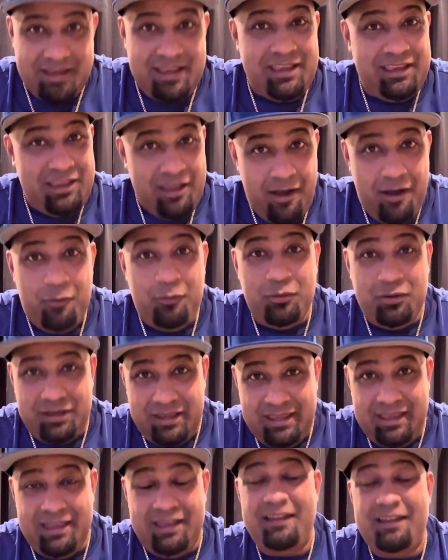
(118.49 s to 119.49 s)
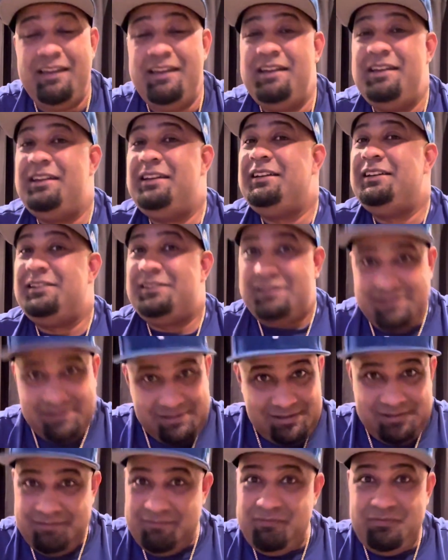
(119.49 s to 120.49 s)
And y'all will get
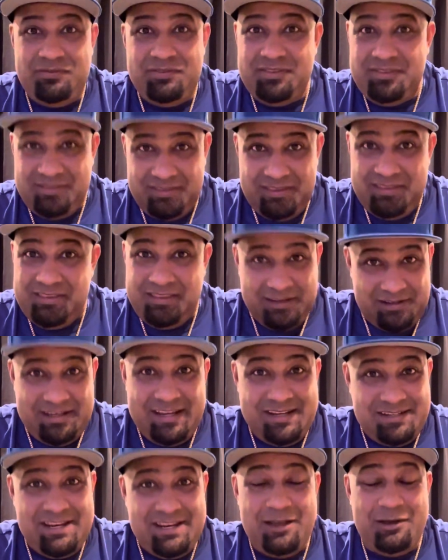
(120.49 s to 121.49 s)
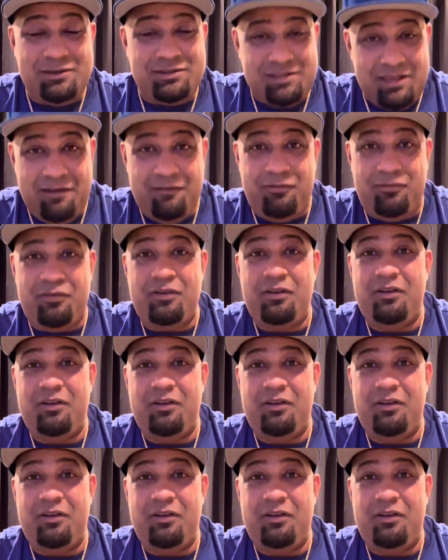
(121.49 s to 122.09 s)
the details of